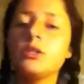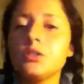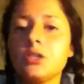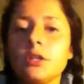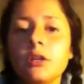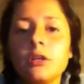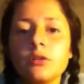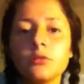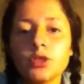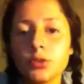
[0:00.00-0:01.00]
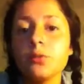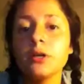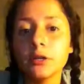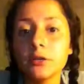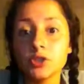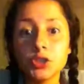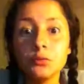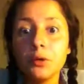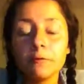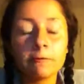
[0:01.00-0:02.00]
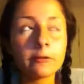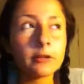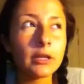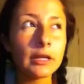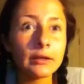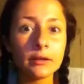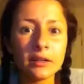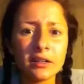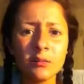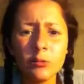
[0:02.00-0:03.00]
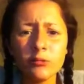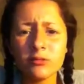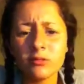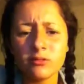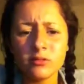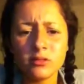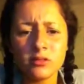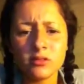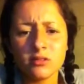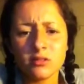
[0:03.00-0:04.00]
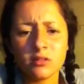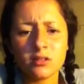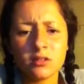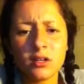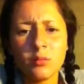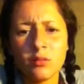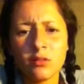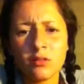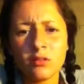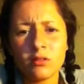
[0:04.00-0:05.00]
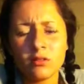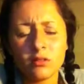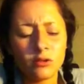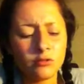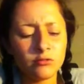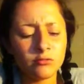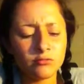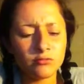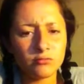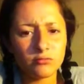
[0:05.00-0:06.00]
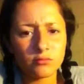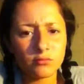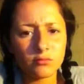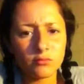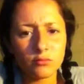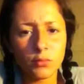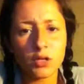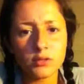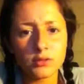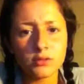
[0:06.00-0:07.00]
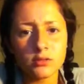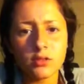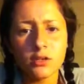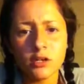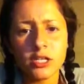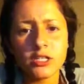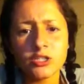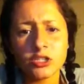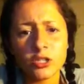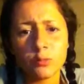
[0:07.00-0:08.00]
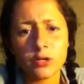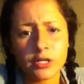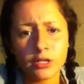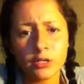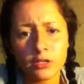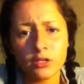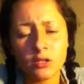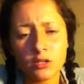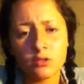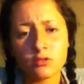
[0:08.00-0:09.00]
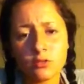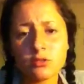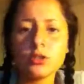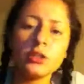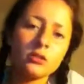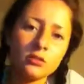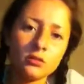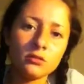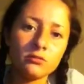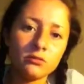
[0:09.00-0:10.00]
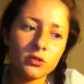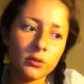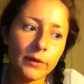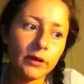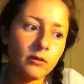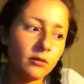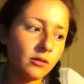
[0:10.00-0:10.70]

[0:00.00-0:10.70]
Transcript: she didn't. Well, she went. She went for like a couple, a couple of months, and then she got pregnant, so she had to drop out